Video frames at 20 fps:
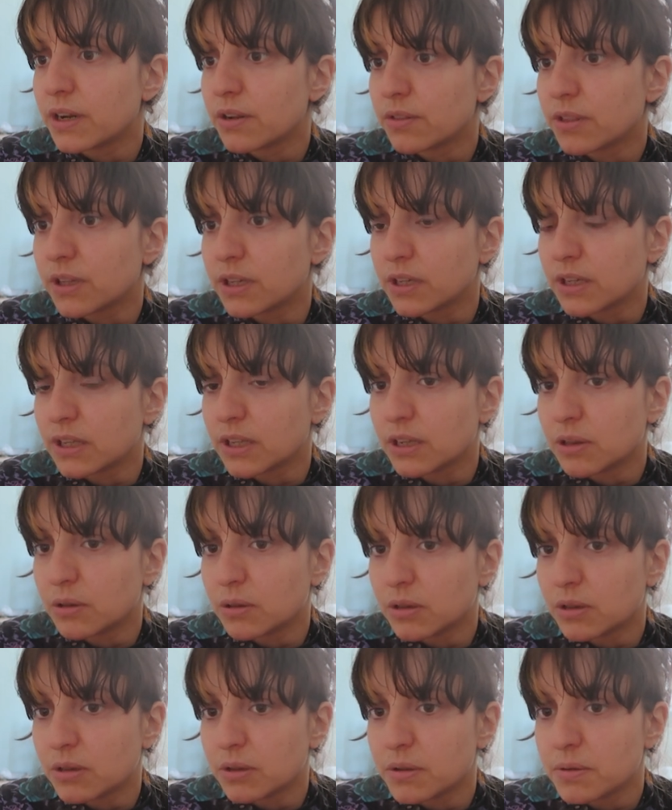don't think
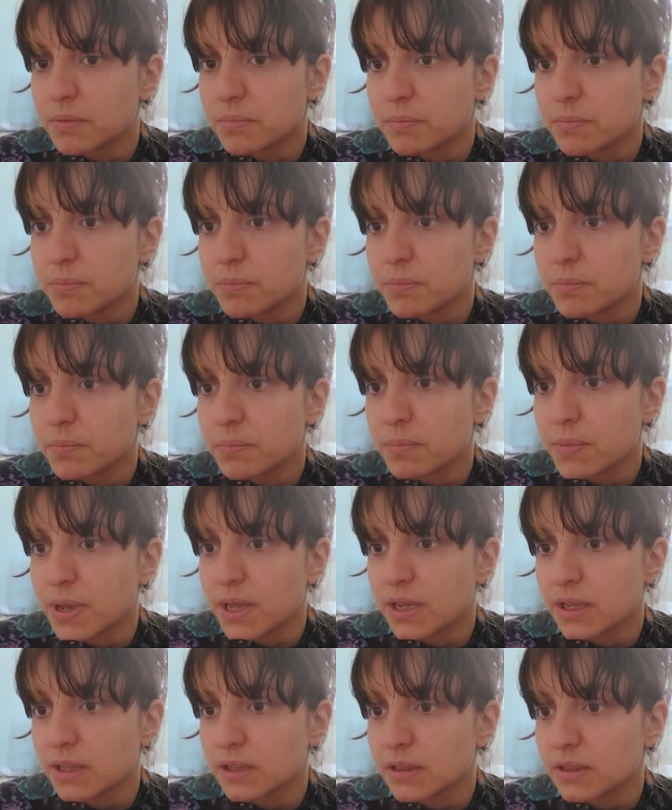it'll
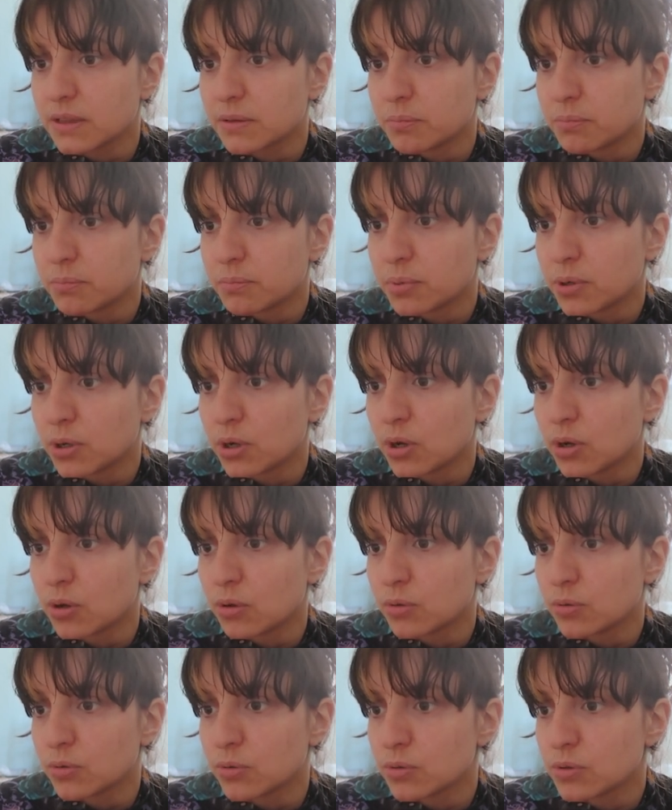make the
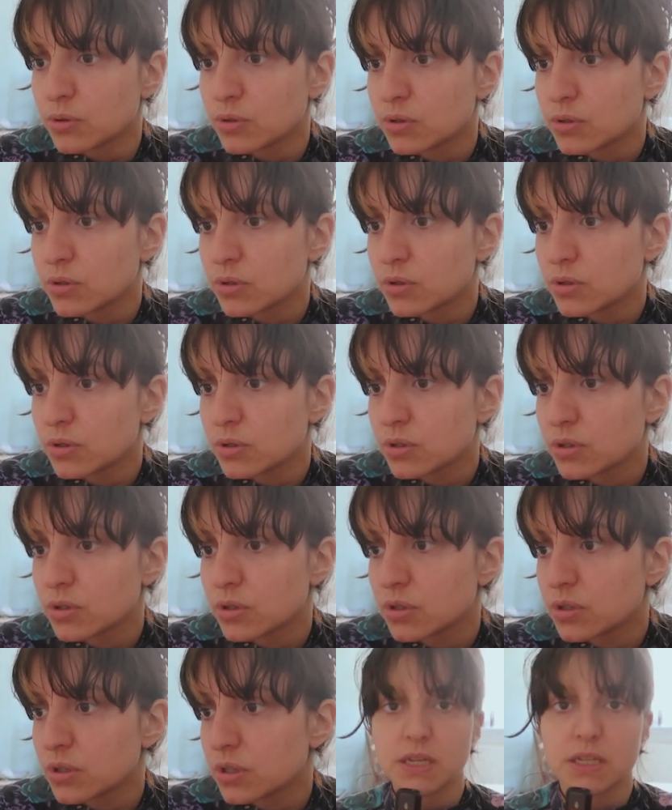
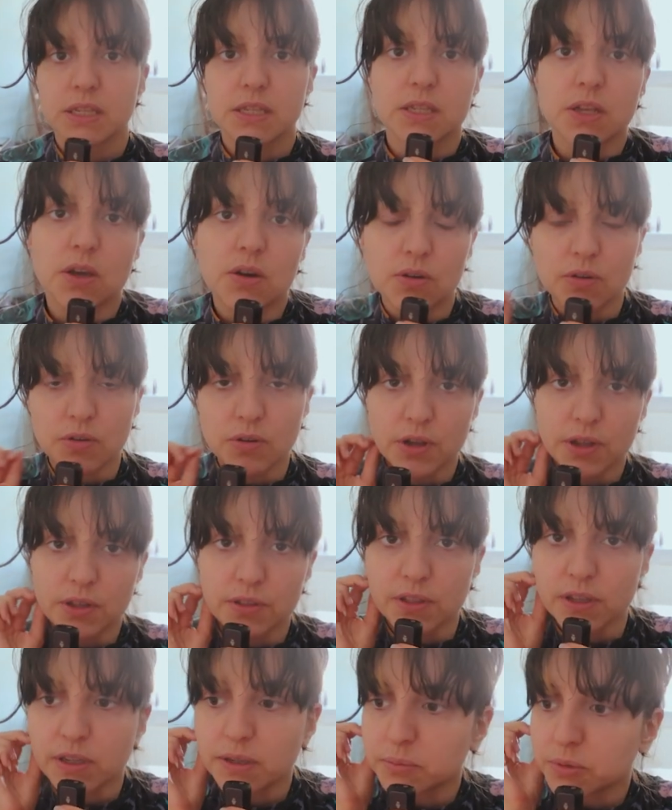post. So I
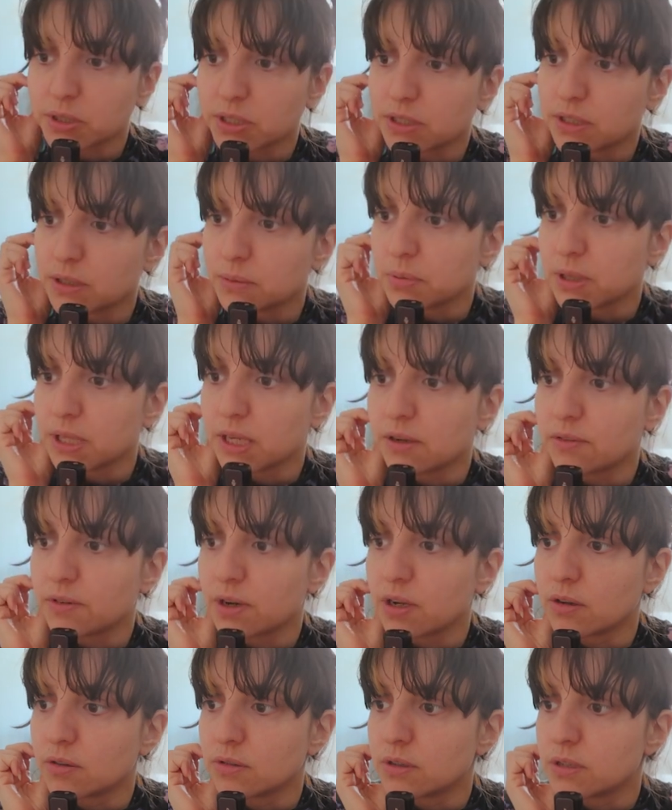think I'm gonna play
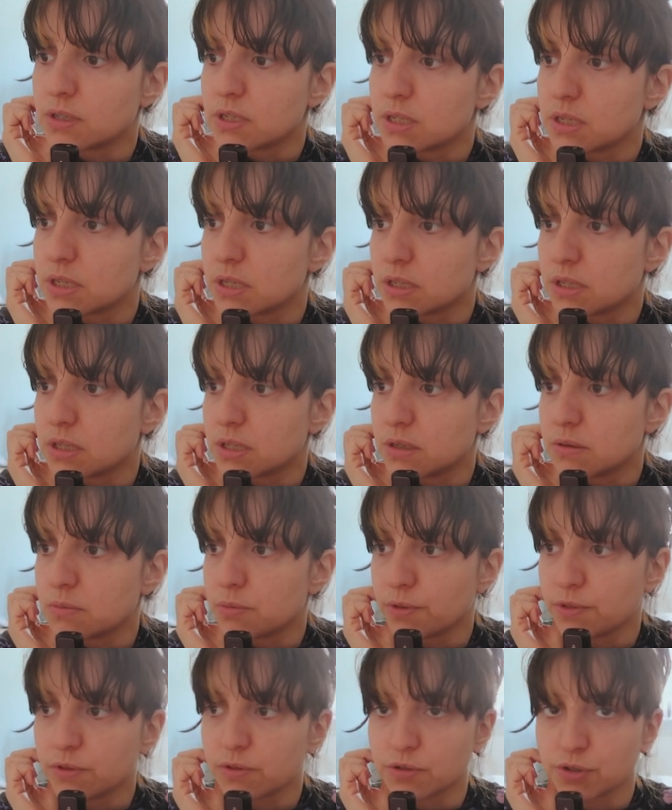around
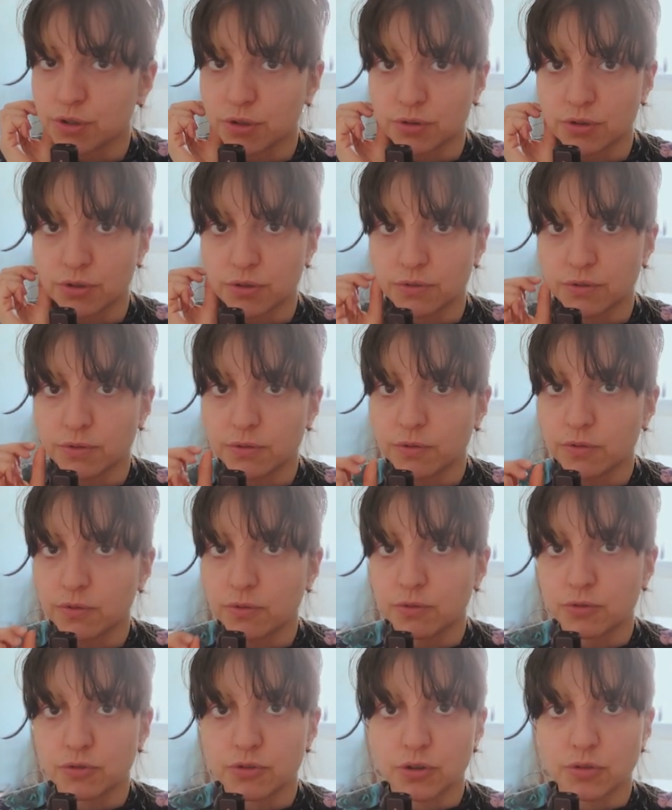with
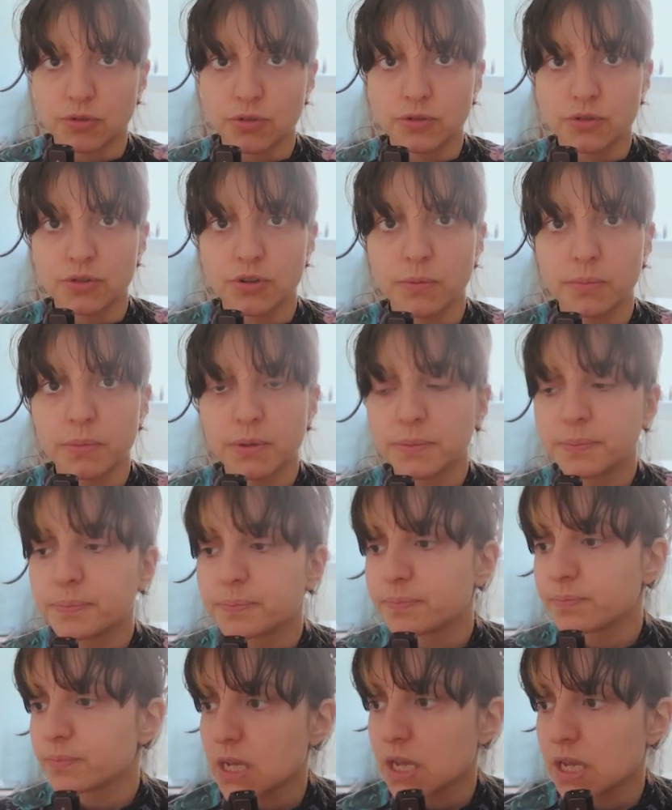Photoshop
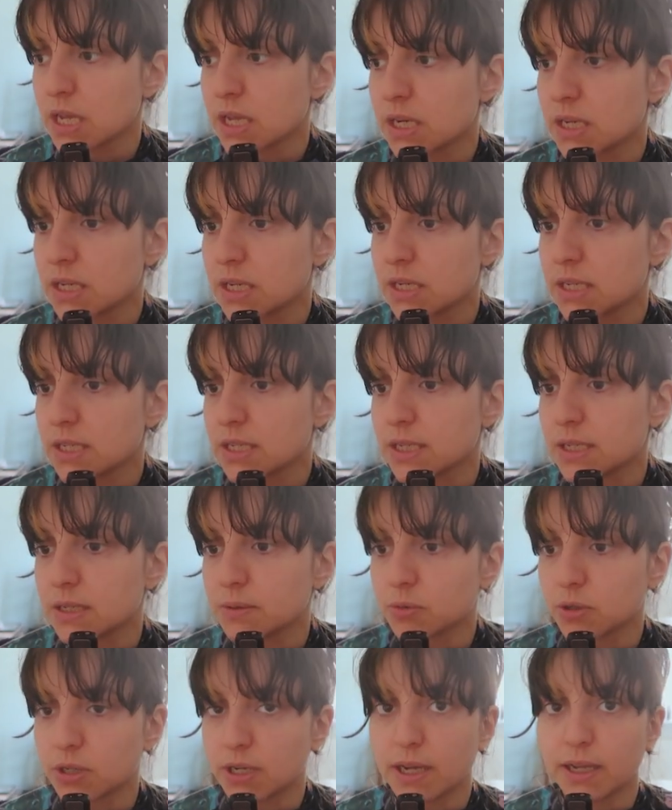and see
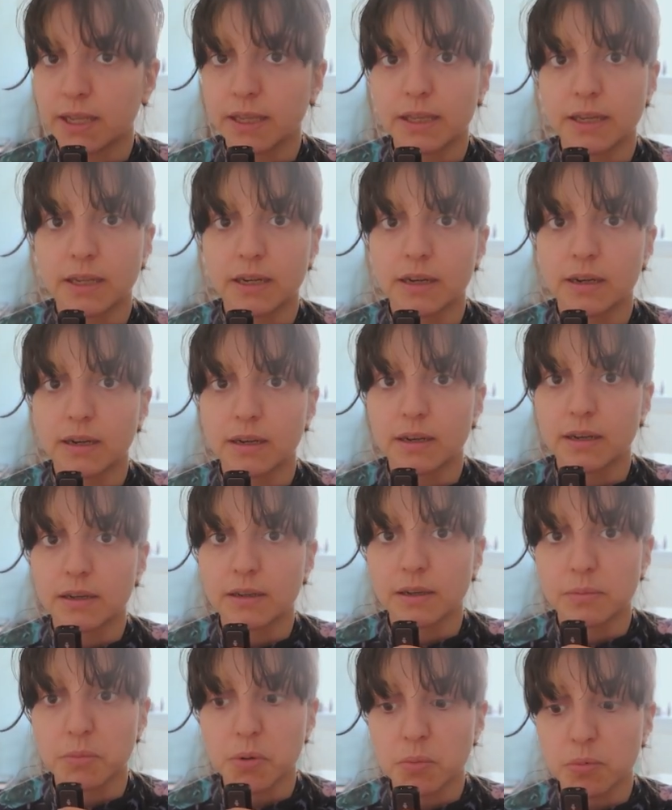what I can
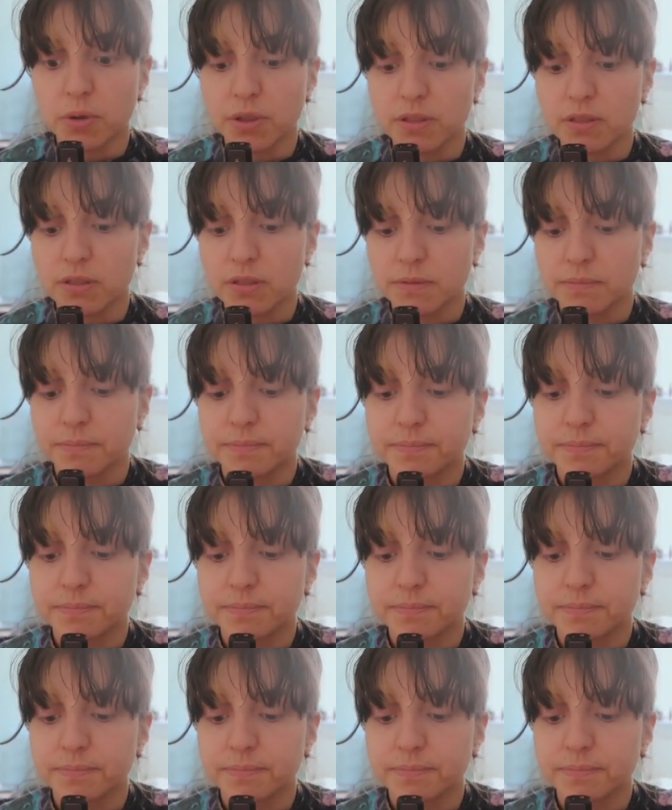come up with.